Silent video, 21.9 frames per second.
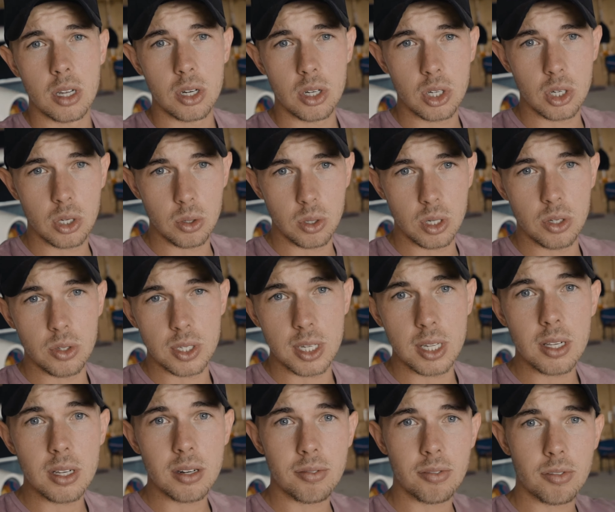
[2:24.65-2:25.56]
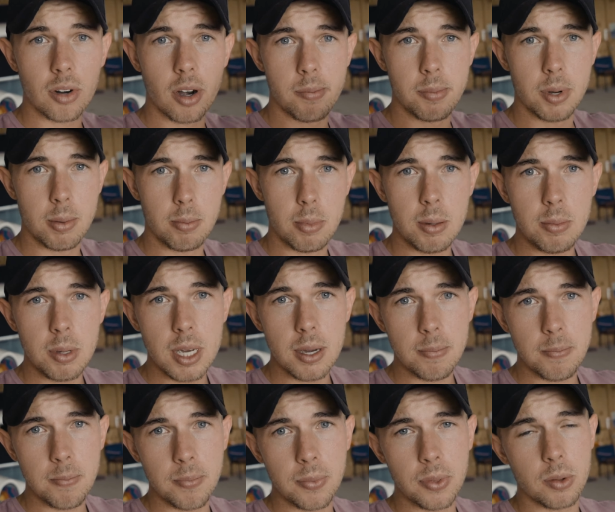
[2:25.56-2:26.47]
to New Zealand from
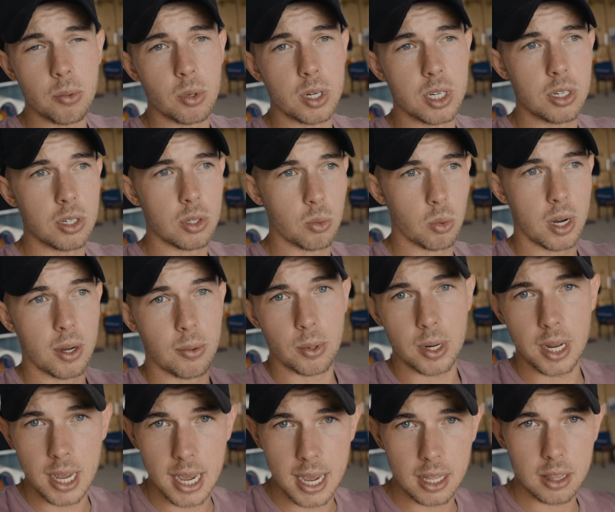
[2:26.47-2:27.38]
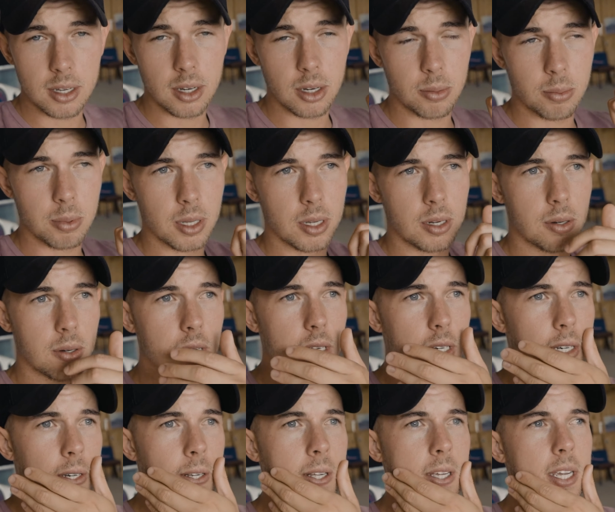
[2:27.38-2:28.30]
Namibia, which is where we had the airplane
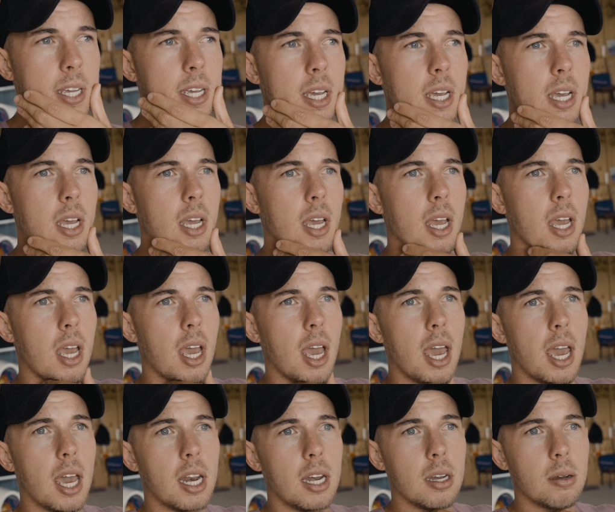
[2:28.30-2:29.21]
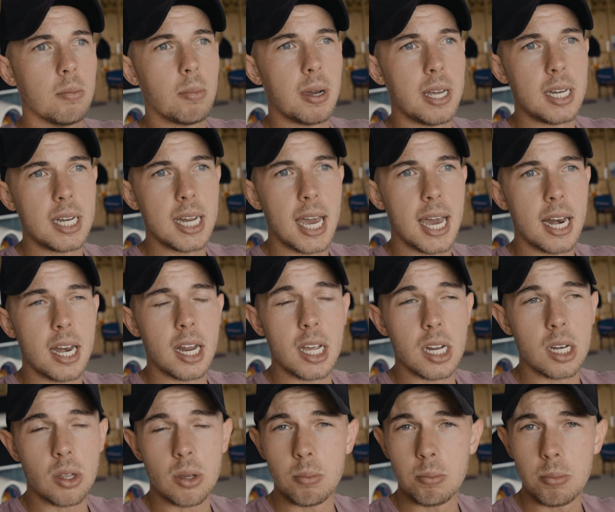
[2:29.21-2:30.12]
originally. And my dad
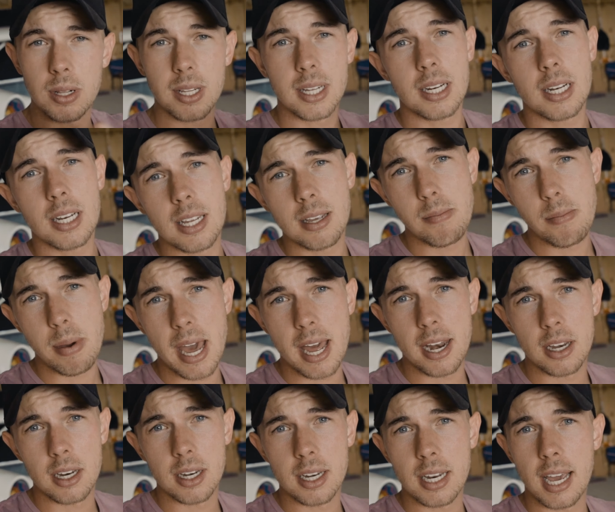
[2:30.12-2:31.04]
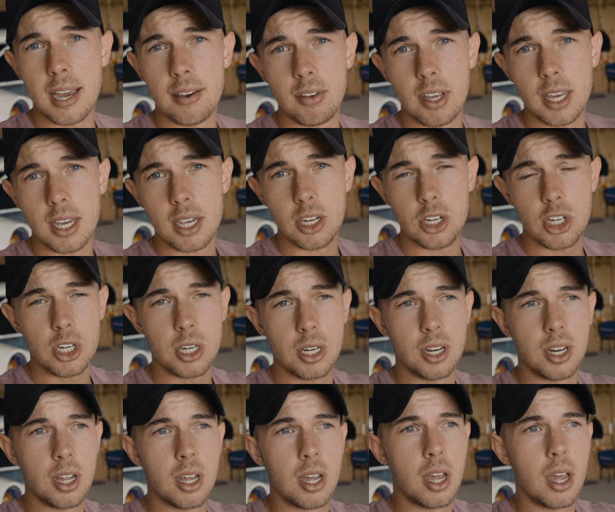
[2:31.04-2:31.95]
had completely abandoned
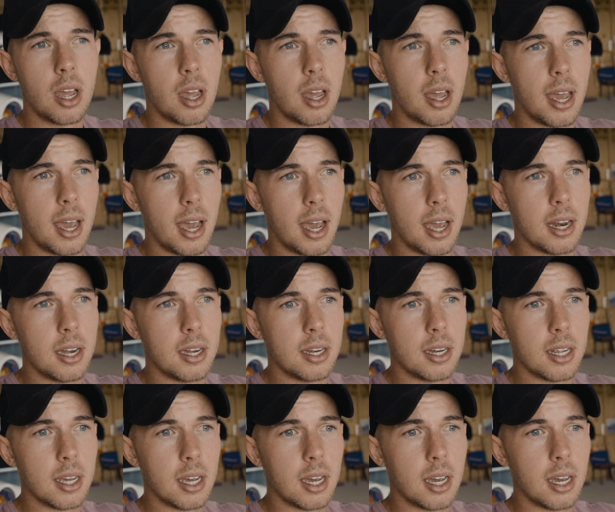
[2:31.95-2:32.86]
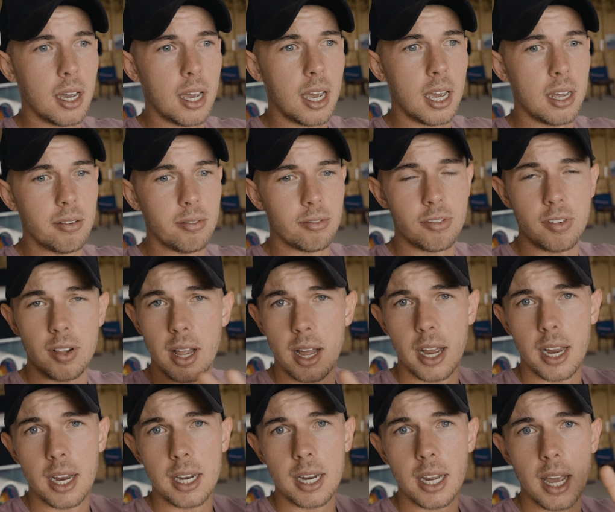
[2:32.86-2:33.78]
aviation and
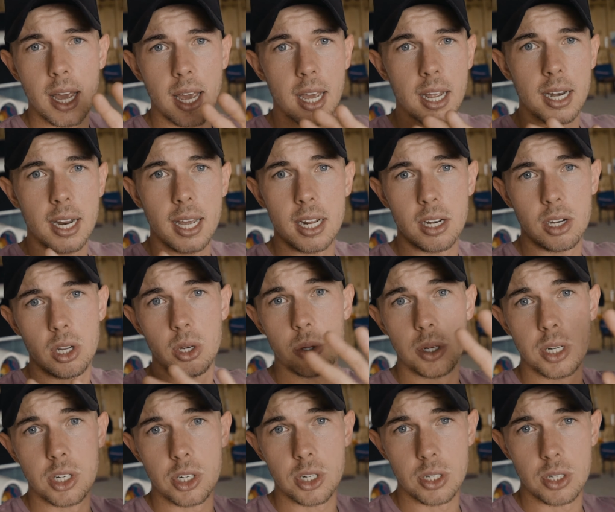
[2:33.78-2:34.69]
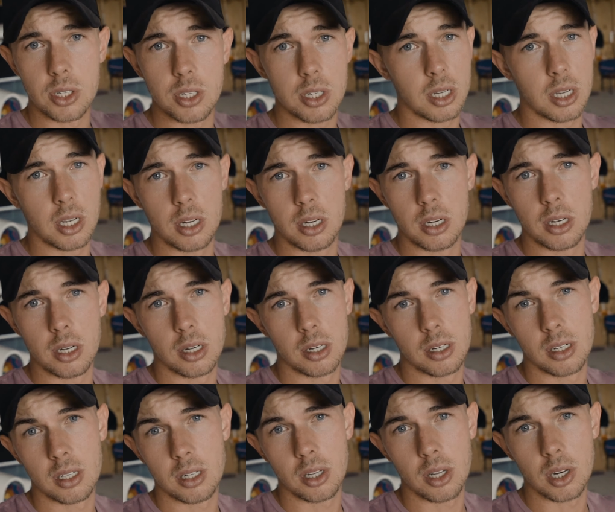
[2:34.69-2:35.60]
flying and had no interest in,
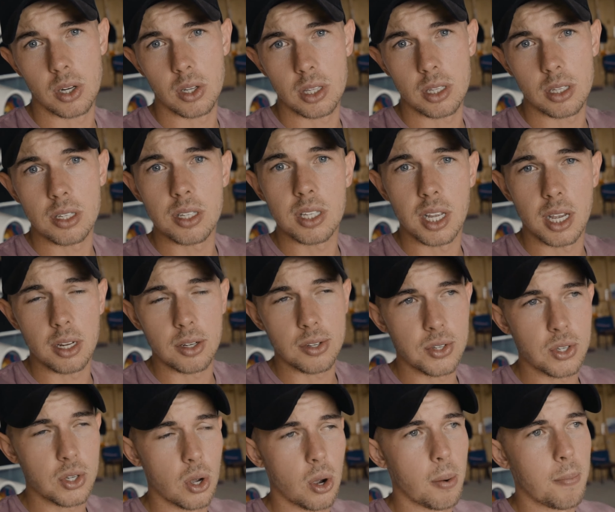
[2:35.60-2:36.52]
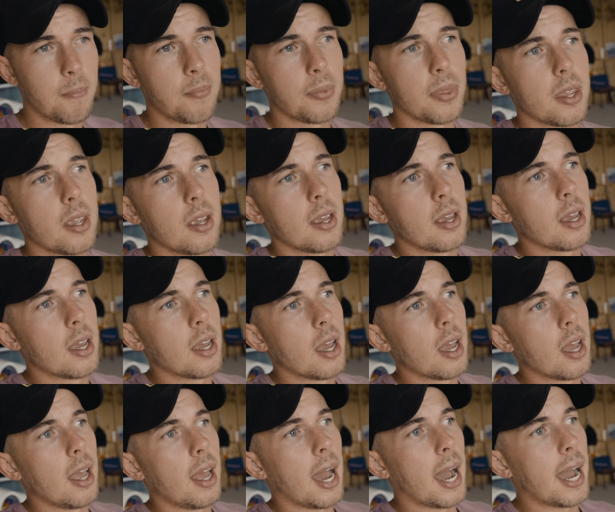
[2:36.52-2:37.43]
you know, the thing. So
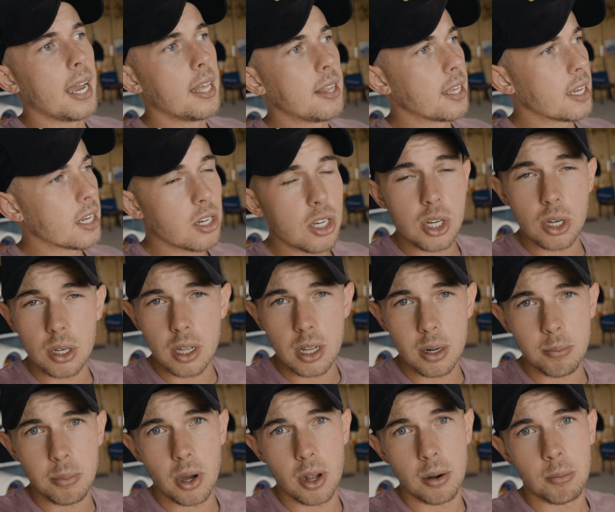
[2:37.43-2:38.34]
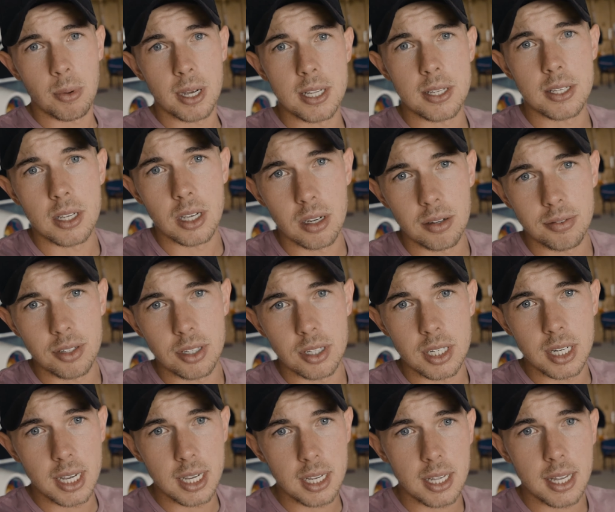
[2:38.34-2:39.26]
I then took it upon myself to
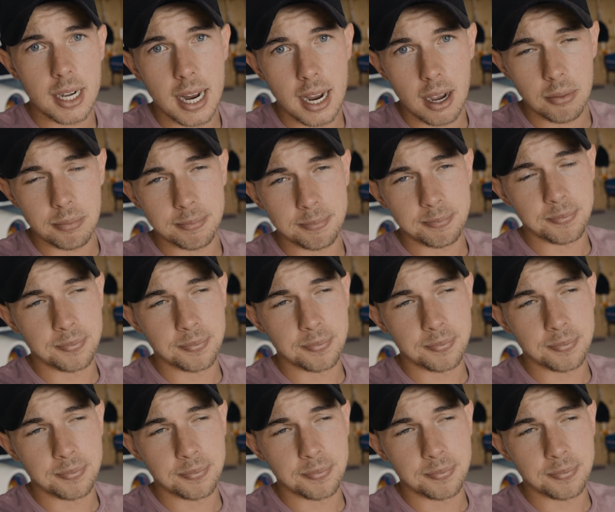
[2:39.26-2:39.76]
take it out,